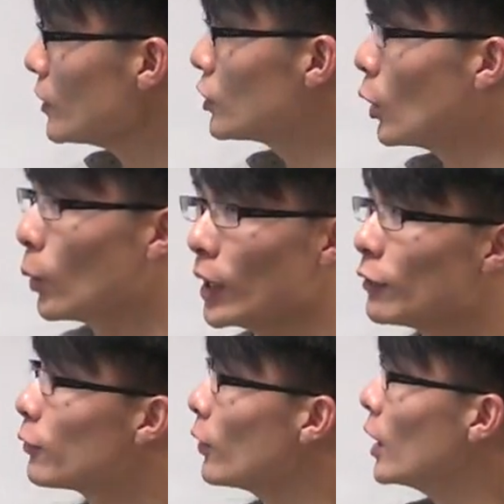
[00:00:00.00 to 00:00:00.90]
So
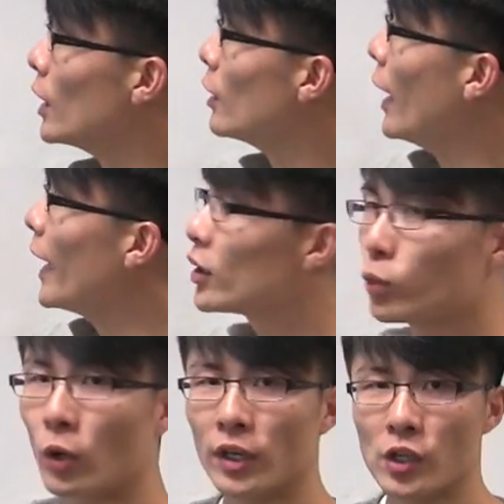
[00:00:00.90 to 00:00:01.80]
if x
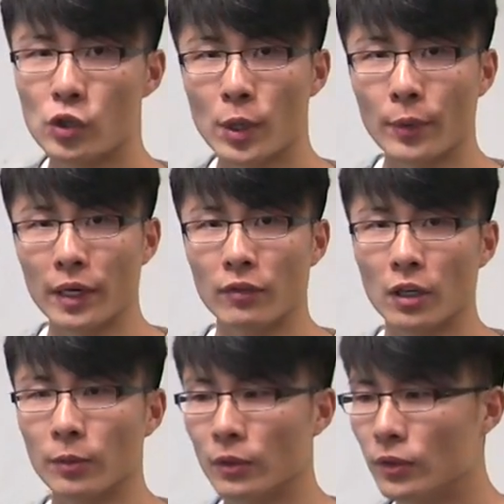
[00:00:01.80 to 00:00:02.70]
were a discrete random
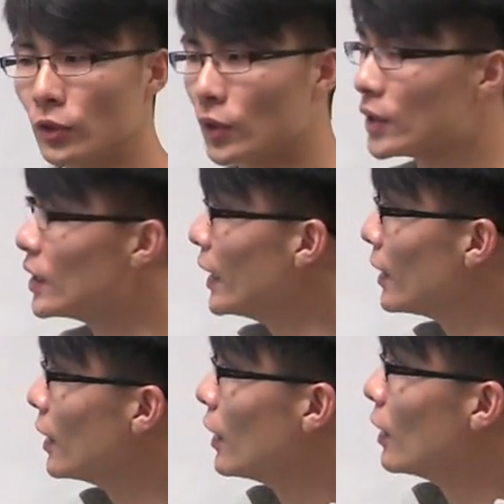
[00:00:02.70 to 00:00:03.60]
variable, you could
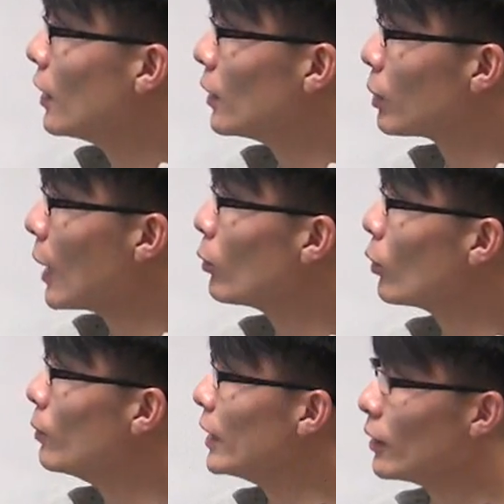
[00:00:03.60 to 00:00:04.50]
say the problem
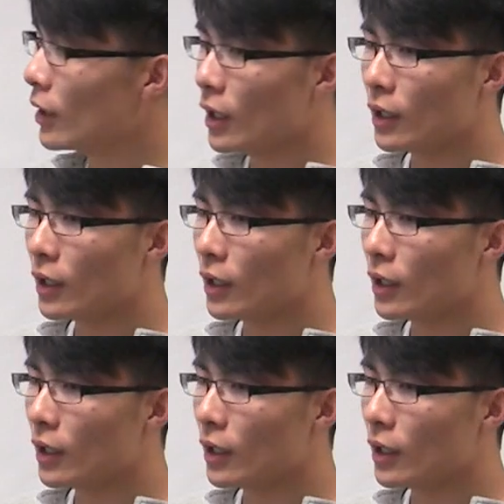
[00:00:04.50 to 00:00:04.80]
would be,